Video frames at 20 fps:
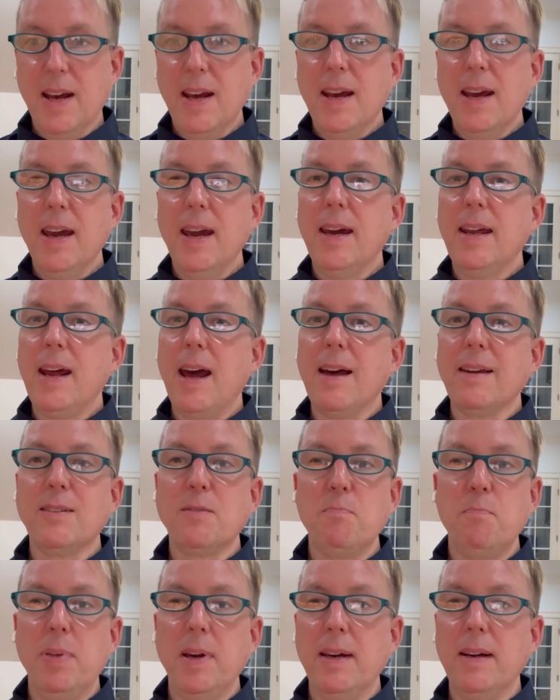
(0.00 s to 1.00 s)
It has
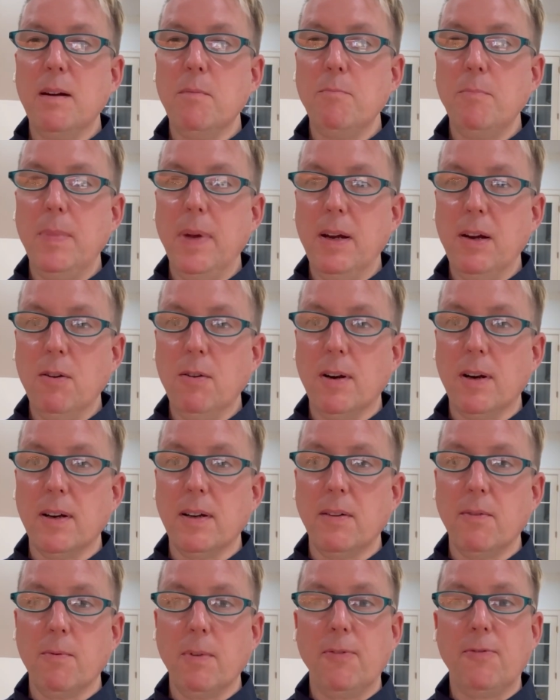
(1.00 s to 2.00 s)
been a
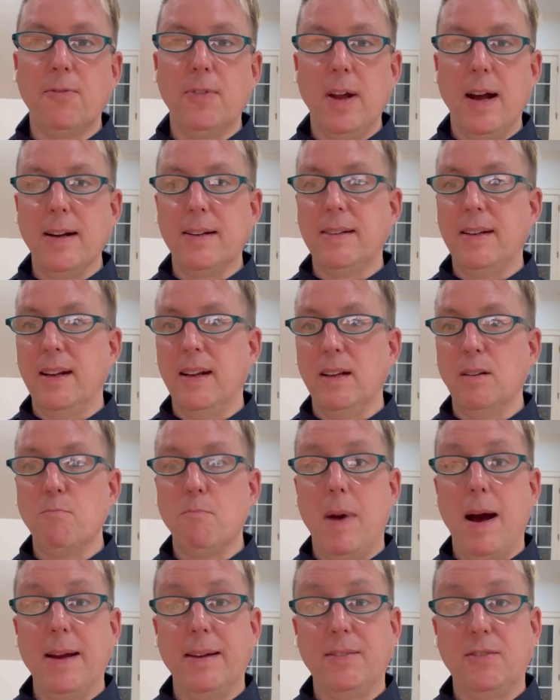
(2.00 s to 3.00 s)
mirror reflecting
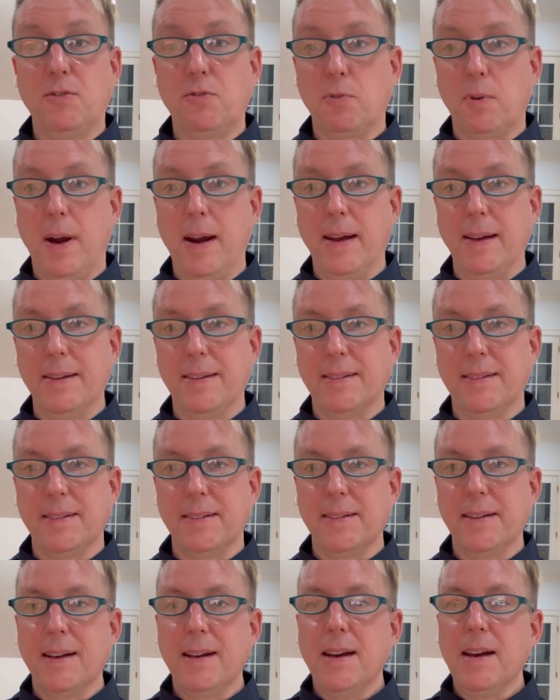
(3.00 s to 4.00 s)
my strengths,
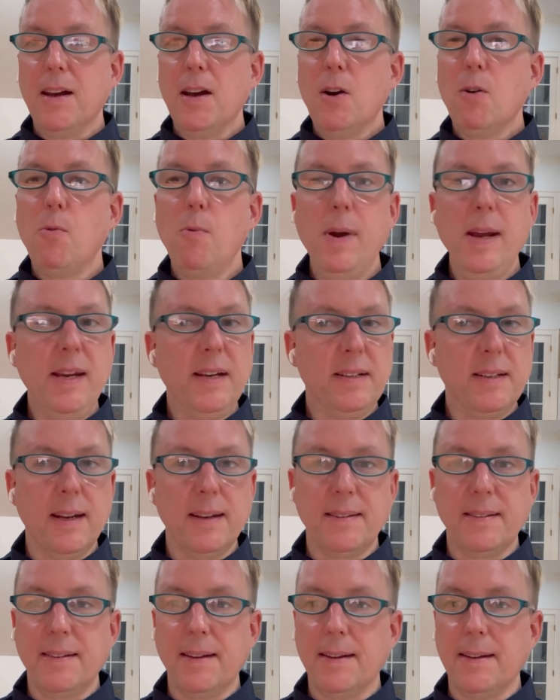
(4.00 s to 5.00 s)

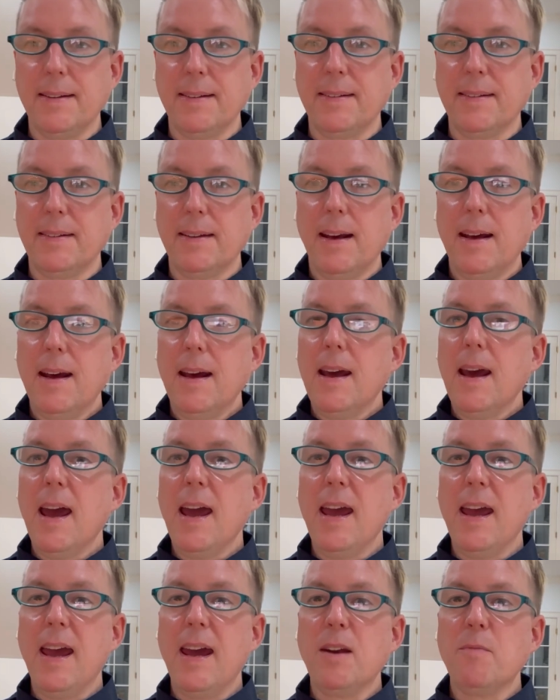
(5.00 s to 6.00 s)
weaknesses,
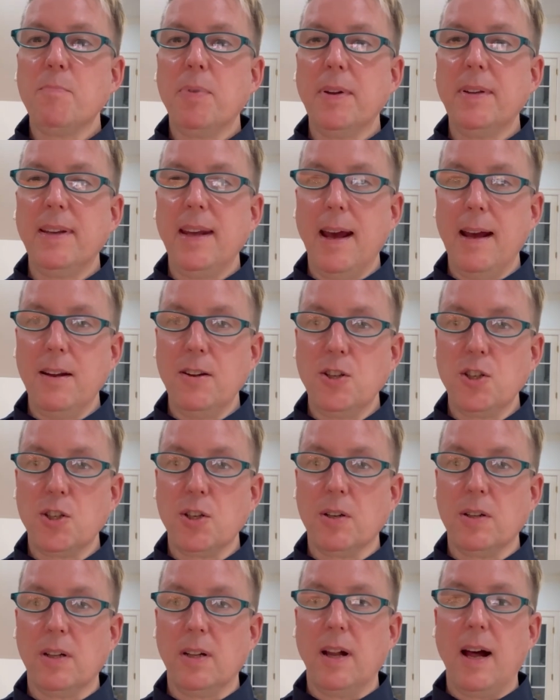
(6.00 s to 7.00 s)
and
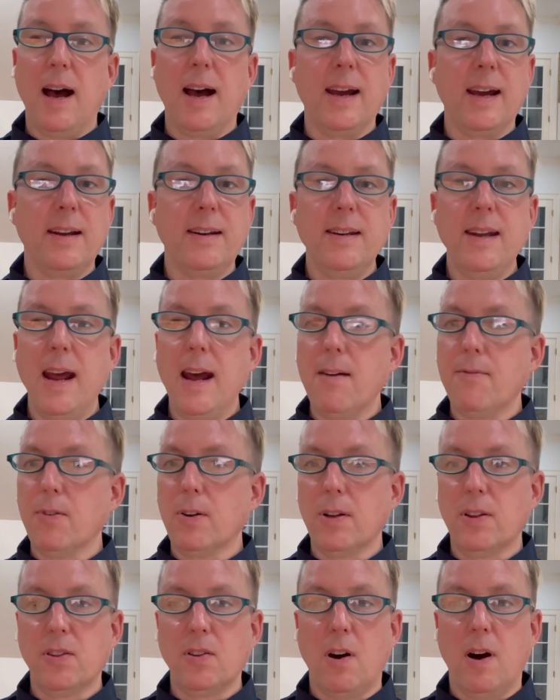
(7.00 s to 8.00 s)
potential I never
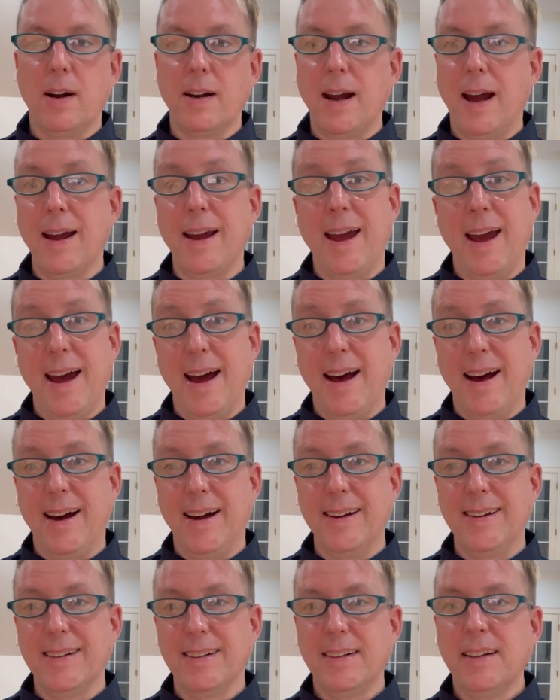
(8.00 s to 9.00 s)
thought I
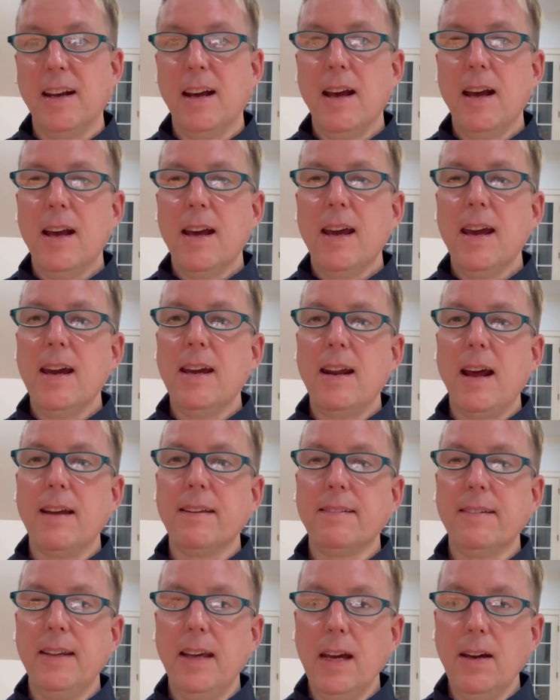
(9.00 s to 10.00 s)
had. It
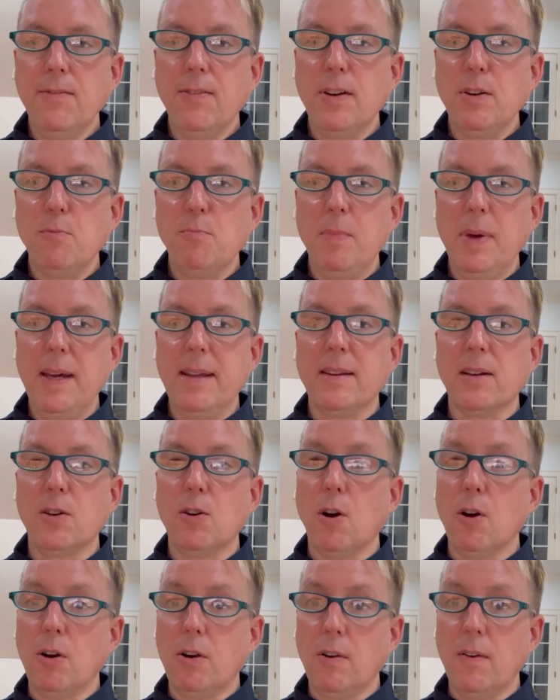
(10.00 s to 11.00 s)
has given me the
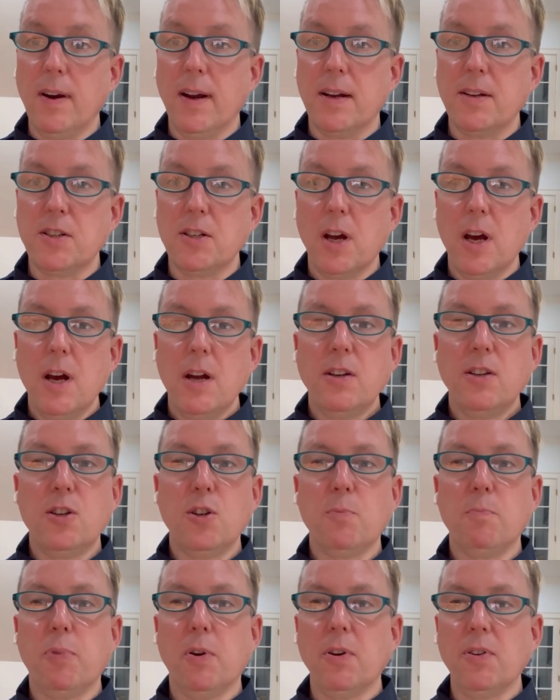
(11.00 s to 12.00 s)
courage
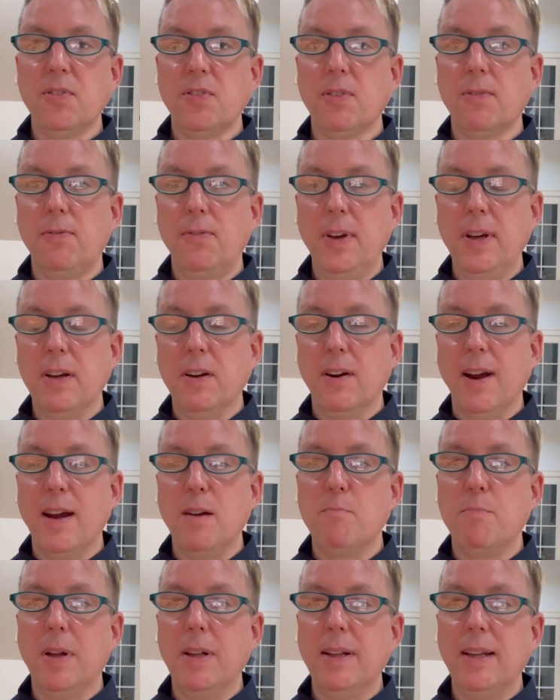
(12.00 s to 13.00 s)
to persevere
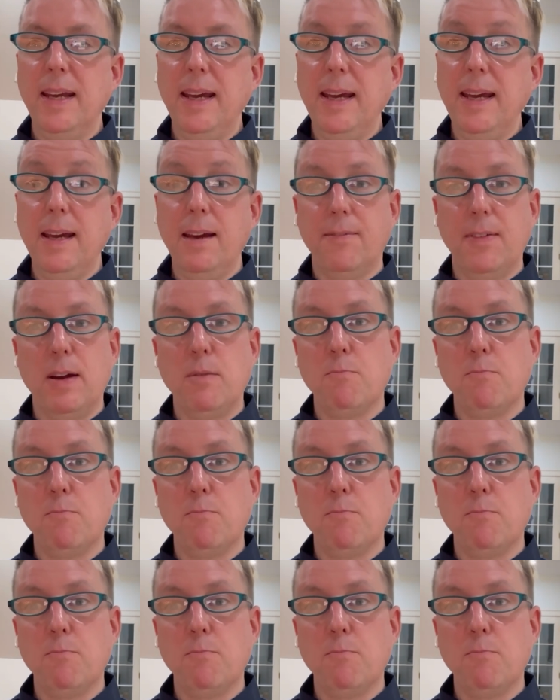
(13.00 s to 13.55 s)
and believe in